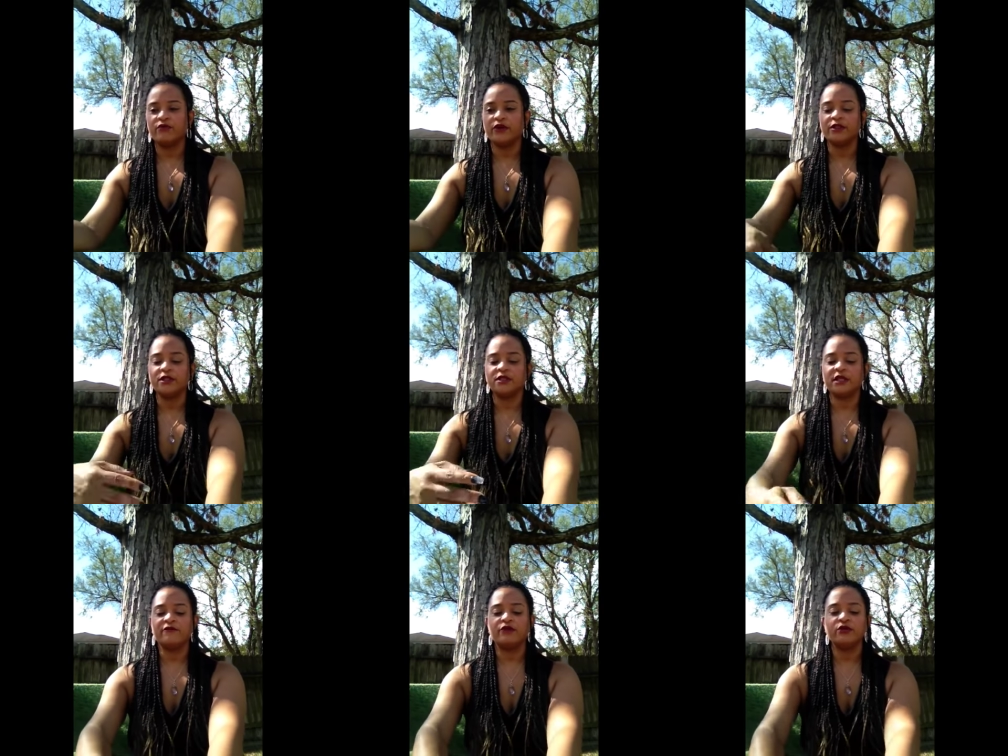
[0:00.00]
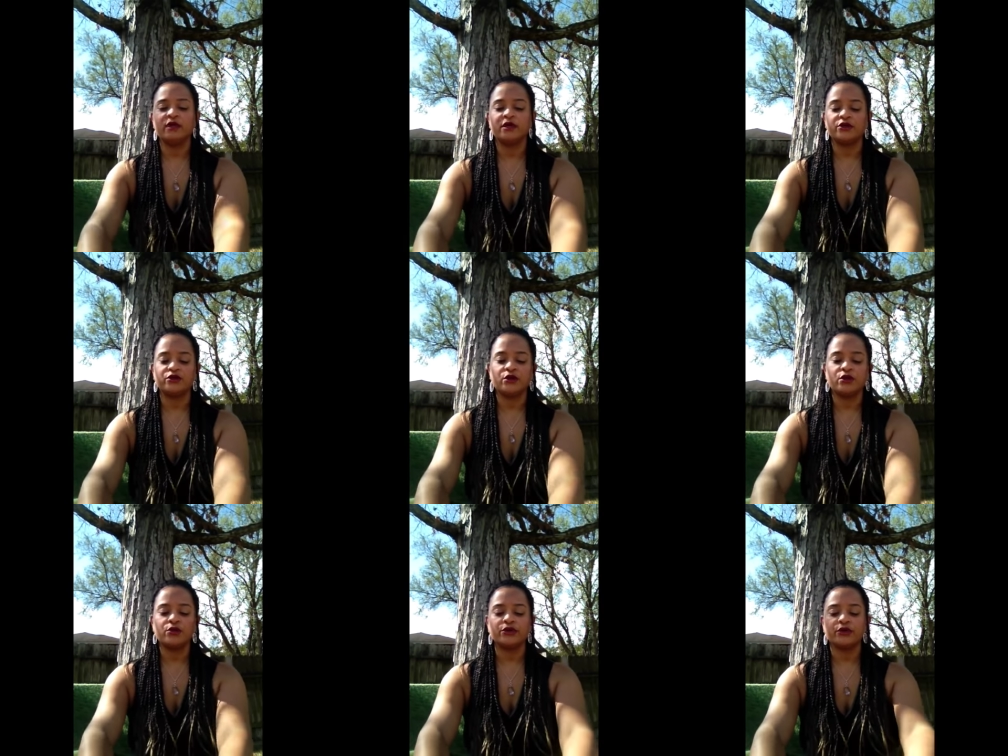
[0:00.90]
Versus if you can
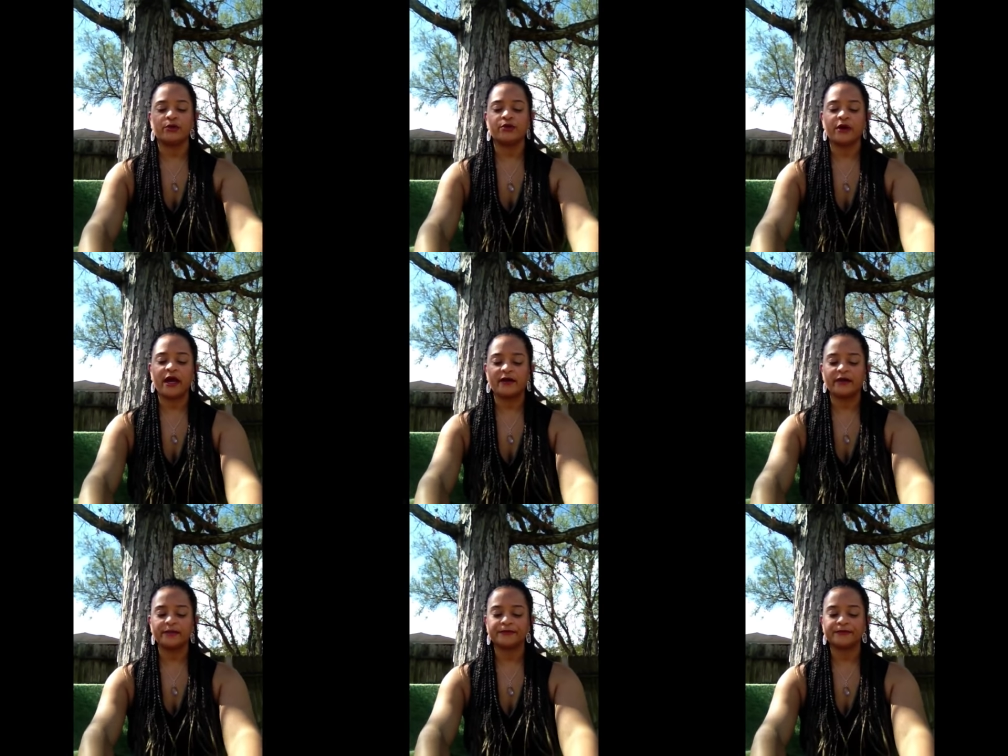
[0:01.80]
control your breath